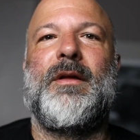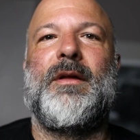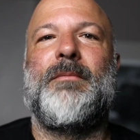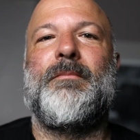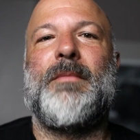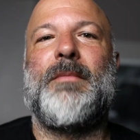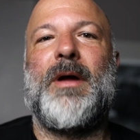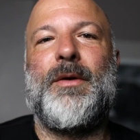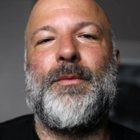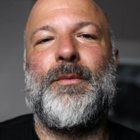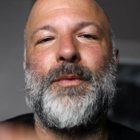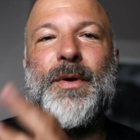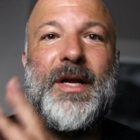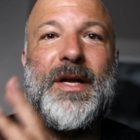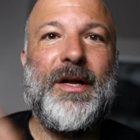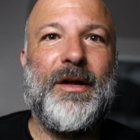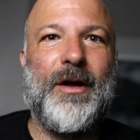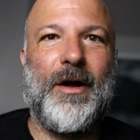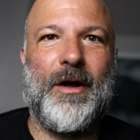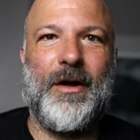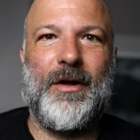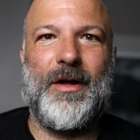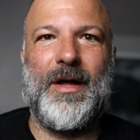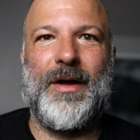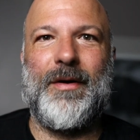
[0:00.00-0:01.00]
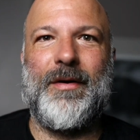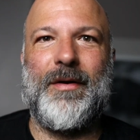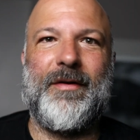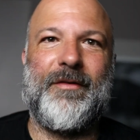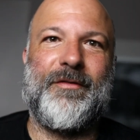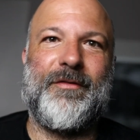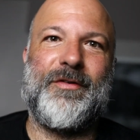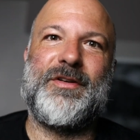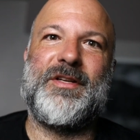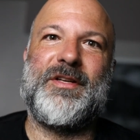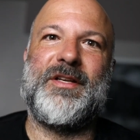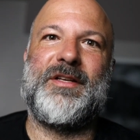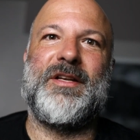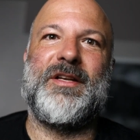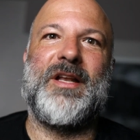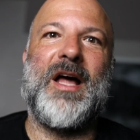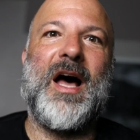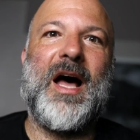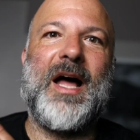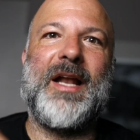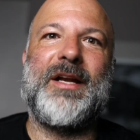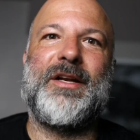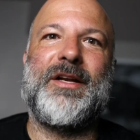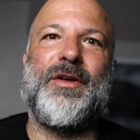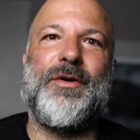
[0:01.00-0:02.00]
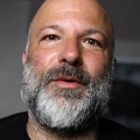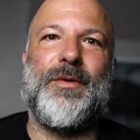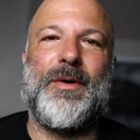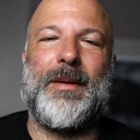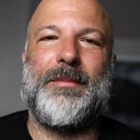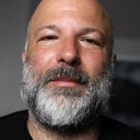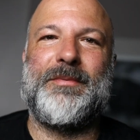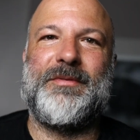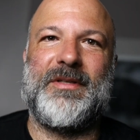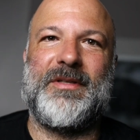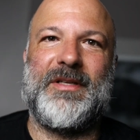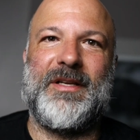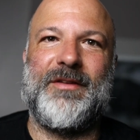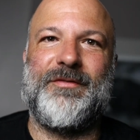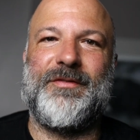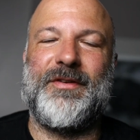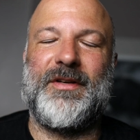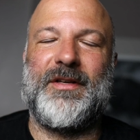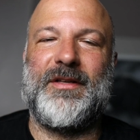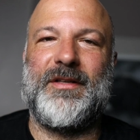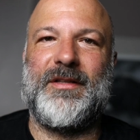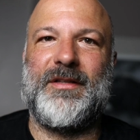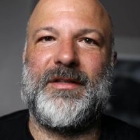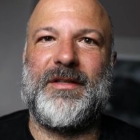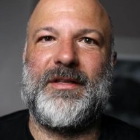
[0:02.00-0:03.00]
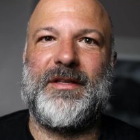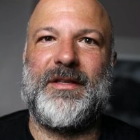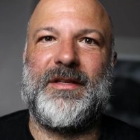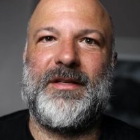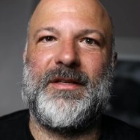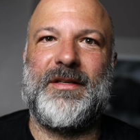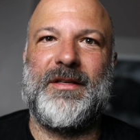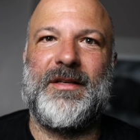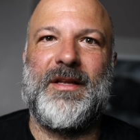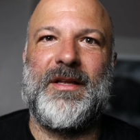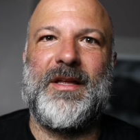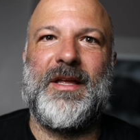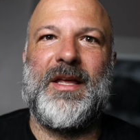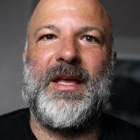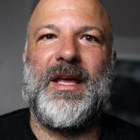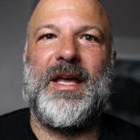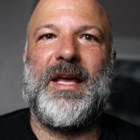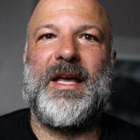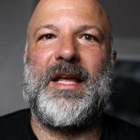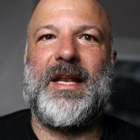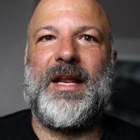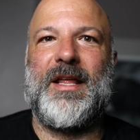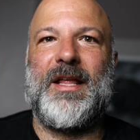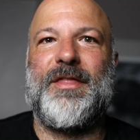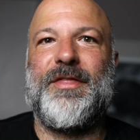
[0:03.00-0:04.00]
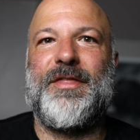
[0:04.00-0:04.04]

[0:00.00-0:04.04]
My recall, however, did not go up significantly. And I